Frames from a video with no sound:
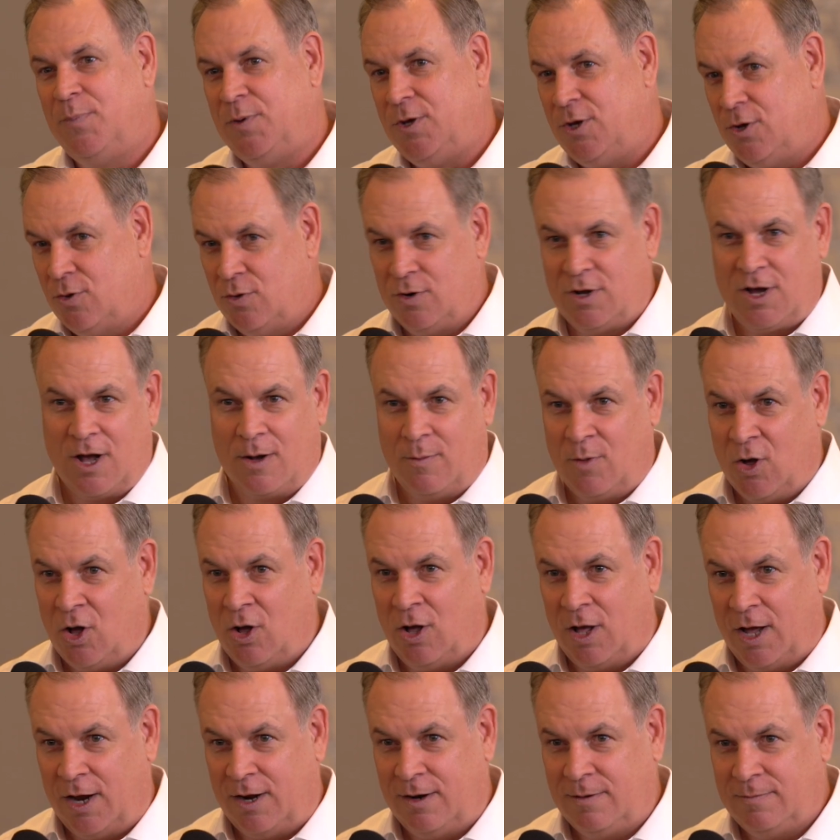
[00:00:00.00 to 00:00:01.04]
you'd come
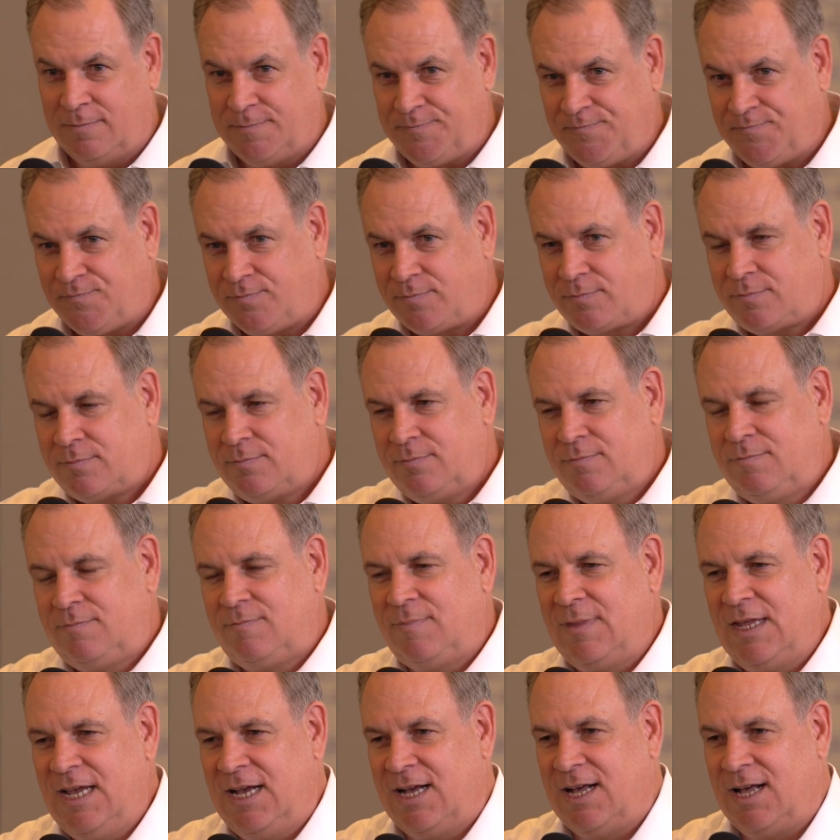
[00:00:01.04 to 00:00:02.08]
on
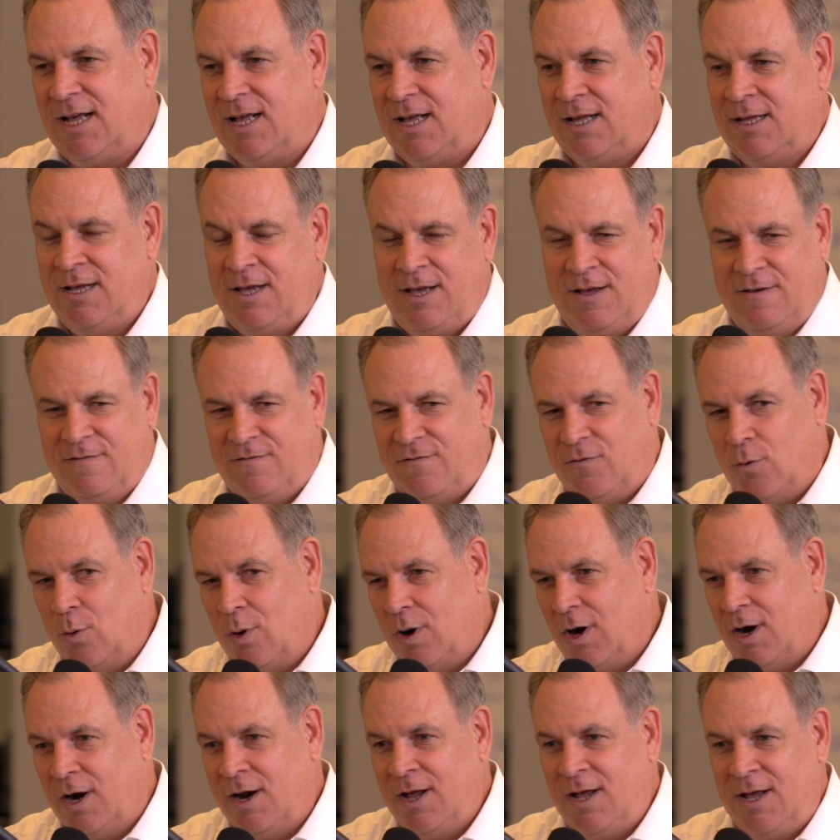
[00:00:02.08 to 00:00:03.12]

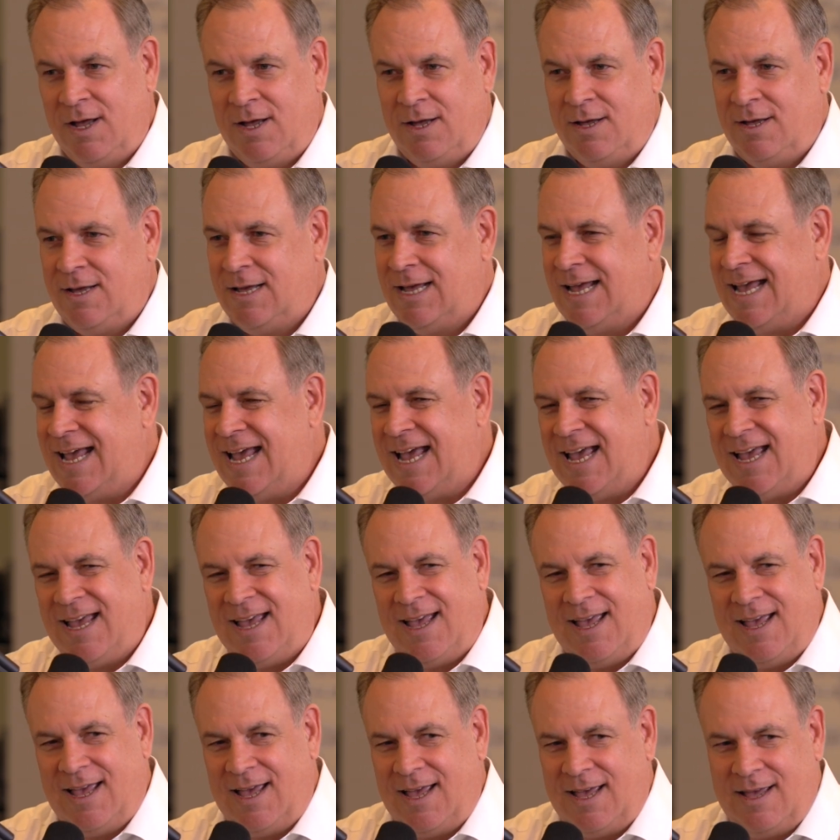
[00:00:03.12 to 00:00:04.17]
for
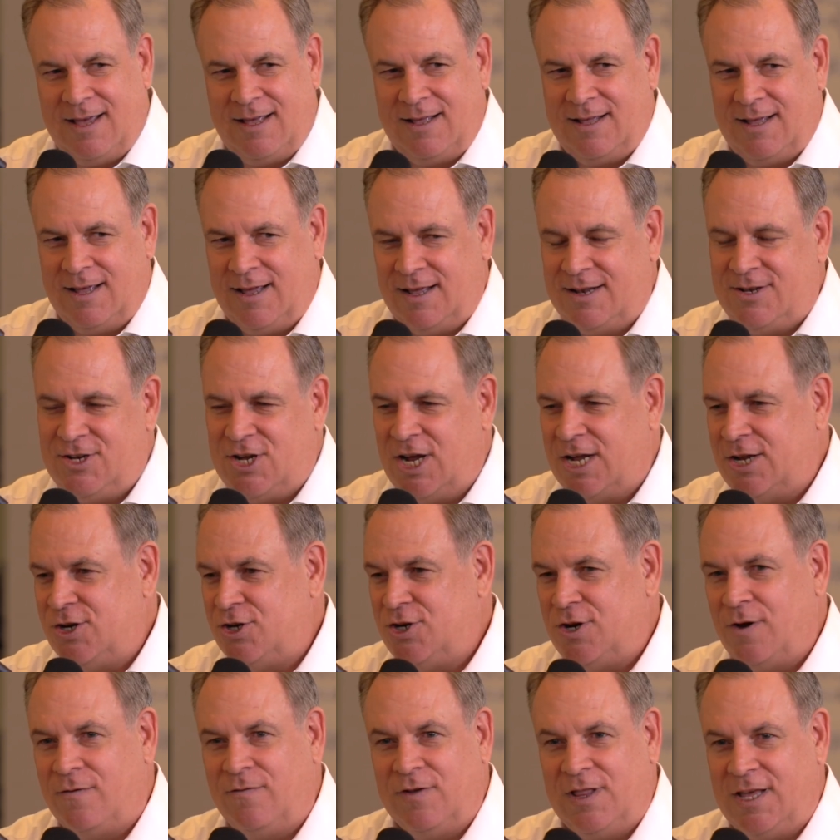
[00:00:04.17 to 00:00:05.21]
it
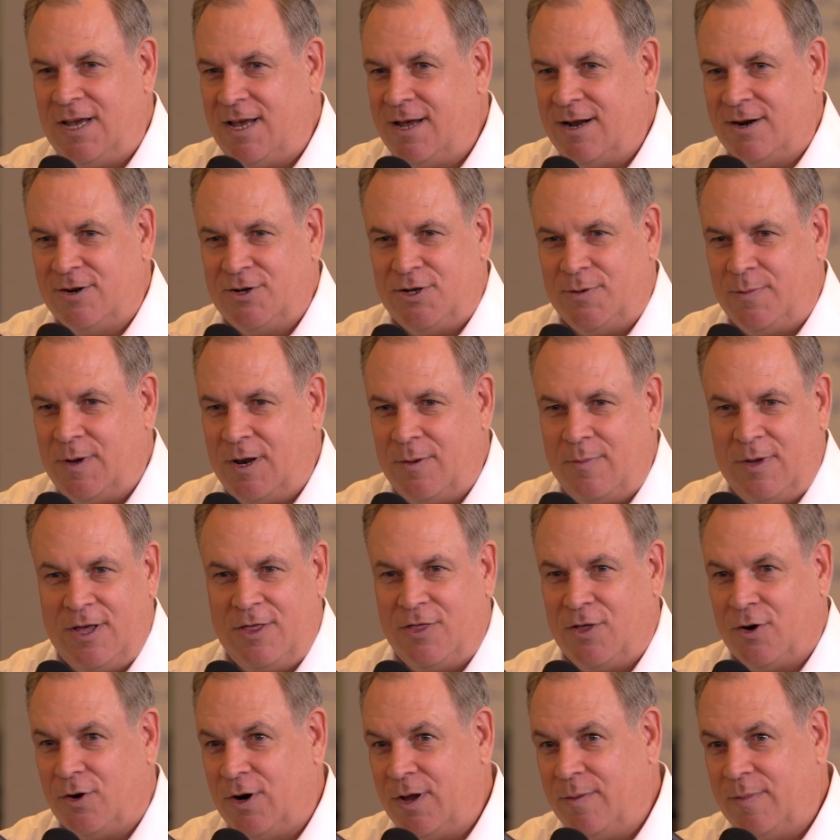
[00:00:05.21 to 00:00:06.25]
changed over the years. I mean, it'd be
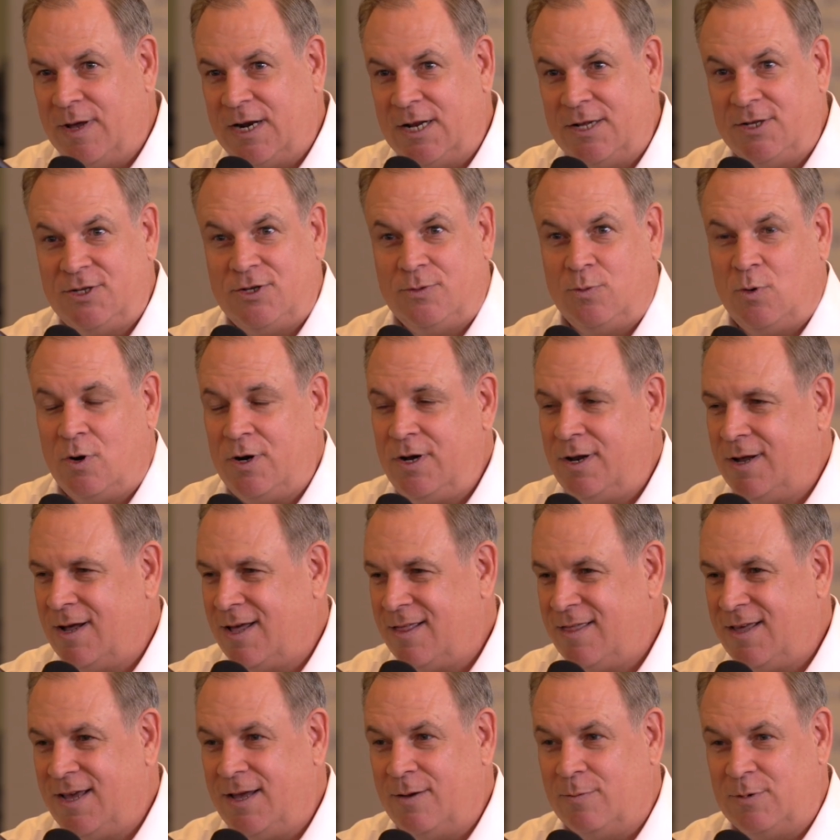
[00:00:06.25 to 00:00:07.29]
30 minutes. I
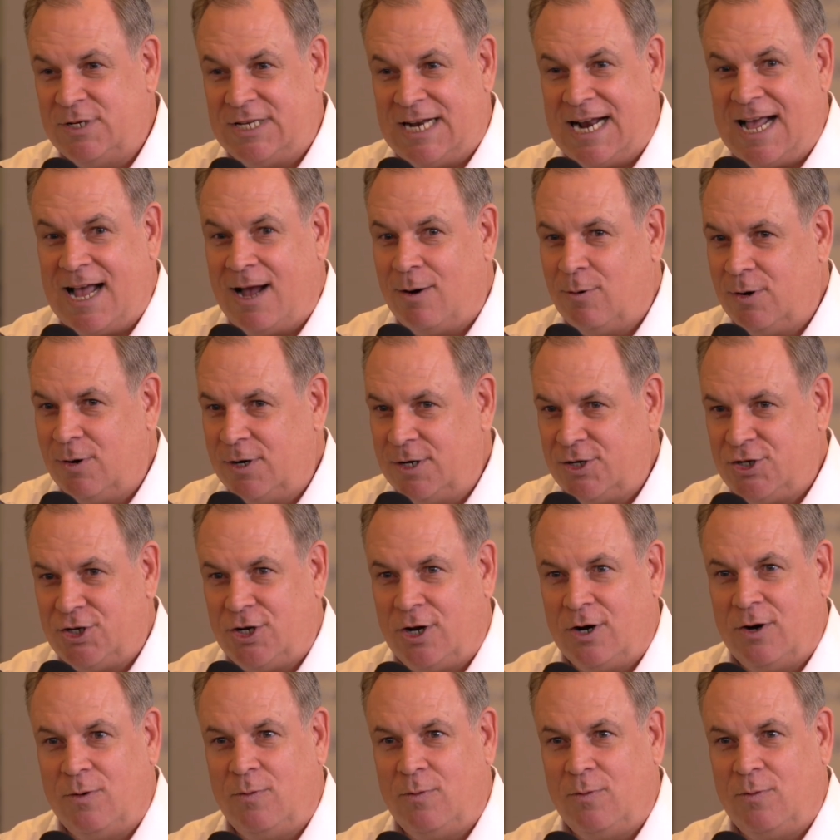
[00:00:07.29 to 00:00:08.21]
think it was an hour to start